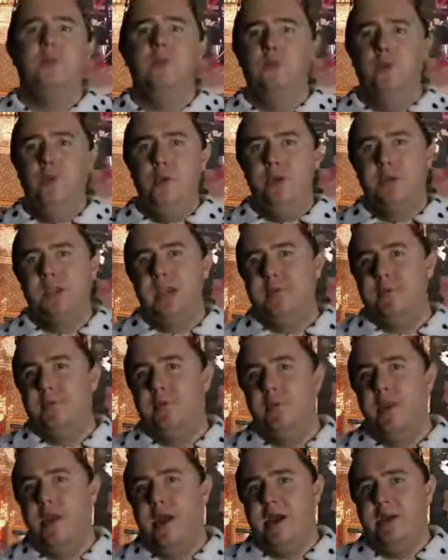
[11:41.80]
but Rusev's
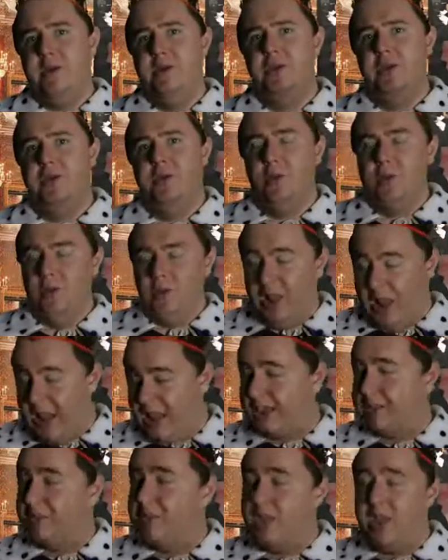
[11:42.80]
reaction, or
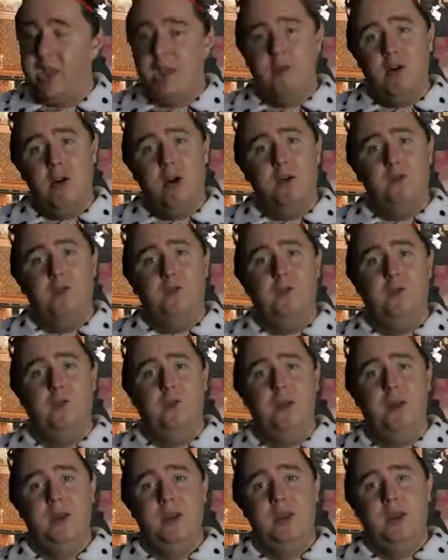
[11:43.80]
lack thereof,
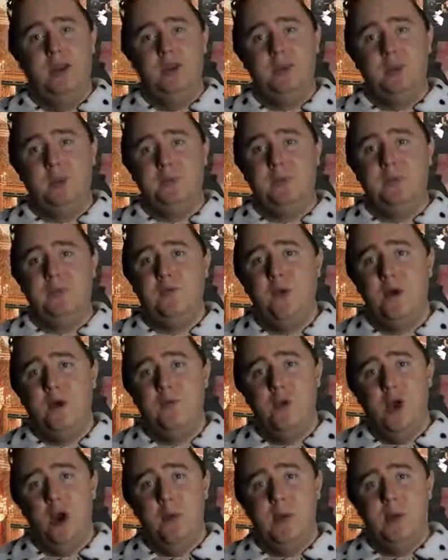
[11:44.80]
just before
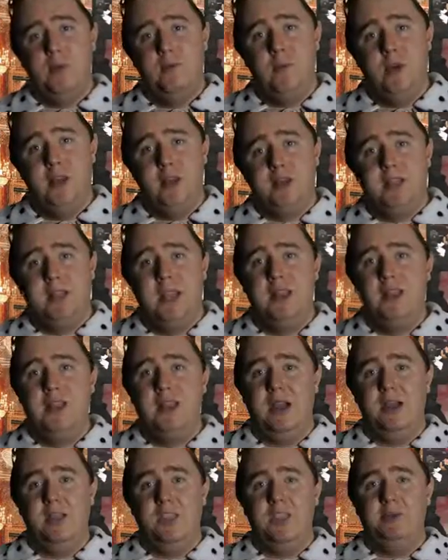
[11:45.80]
Roman Reigns hit
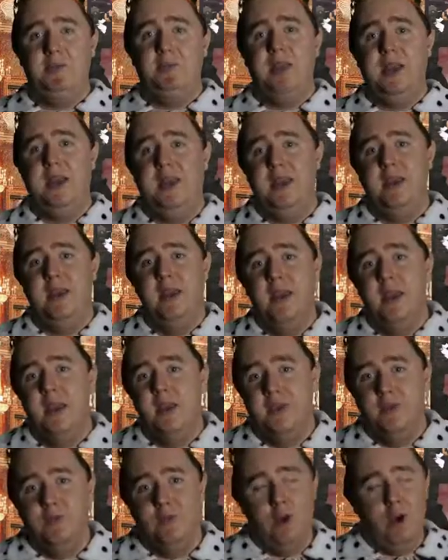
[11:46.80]
that spear,
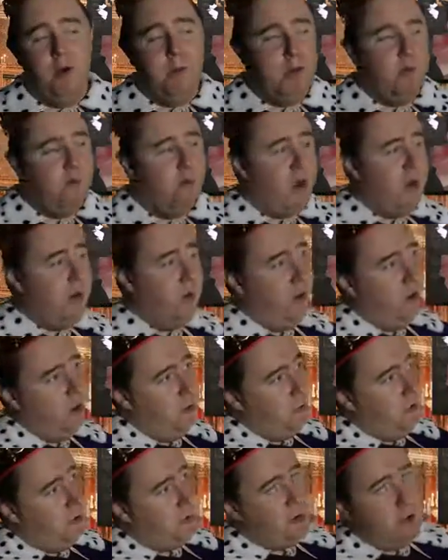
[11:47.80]
Roman ran all the
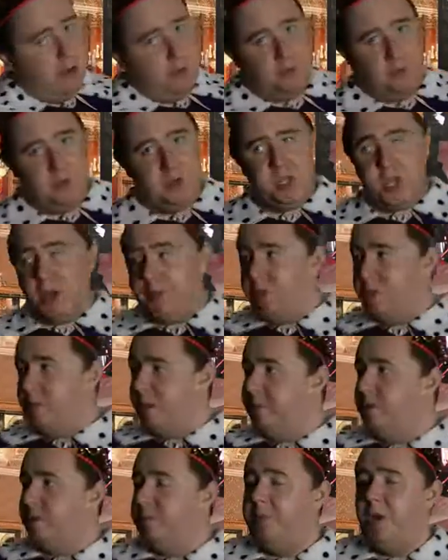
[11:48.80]
way down from the top of the
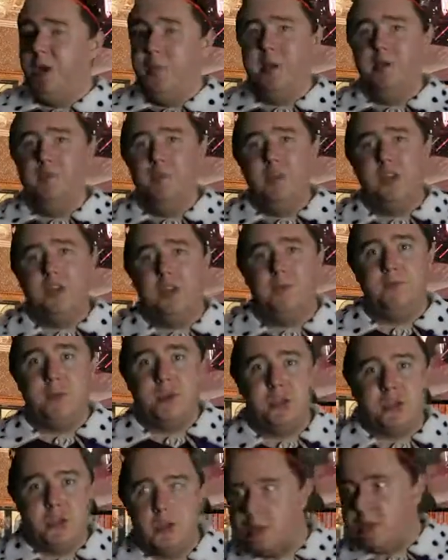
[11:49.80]
ramp to the bottom, and Rusev
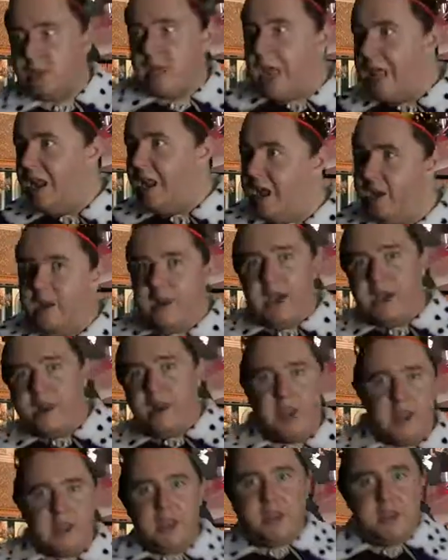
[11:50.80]
just stood there like that,
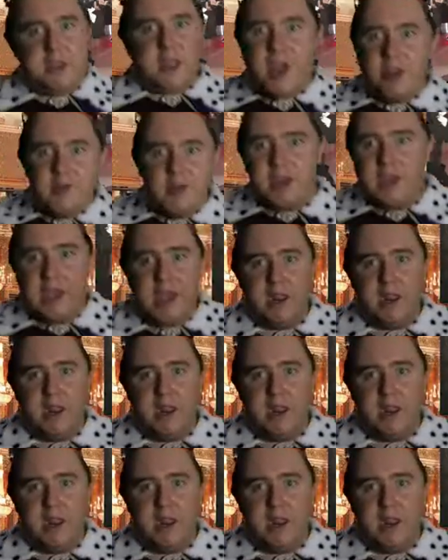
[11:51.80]
like a deer in